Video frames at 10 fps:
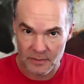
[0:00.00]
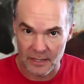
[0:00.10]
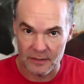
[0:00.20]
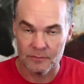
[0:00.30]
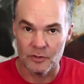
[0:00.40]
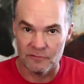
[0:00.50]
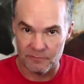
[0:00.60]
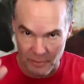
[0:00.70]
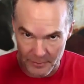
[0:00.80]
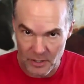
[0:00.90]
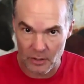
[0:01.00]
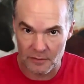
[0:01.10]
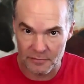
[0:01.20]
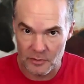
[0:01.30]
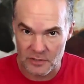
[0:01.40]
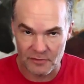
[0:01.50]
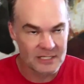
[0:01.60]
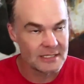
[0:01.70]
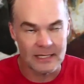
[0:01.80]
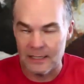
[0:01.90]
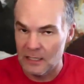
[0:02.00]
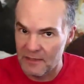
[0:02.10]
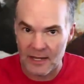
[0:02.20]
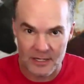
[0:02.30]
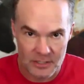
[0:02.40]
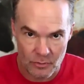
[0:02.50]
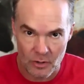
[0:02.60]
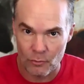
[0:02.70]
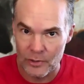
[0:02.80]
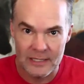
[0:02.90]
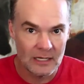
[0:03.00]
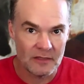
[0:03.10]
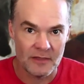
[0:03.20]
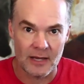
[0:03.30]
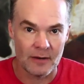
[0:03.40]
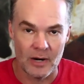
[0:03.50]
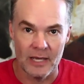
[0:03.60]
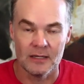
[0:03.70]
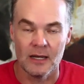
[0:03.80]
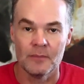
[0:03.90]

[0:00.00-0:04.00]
Okay, you've probably heard those if you listen to anything I do or read anything I write.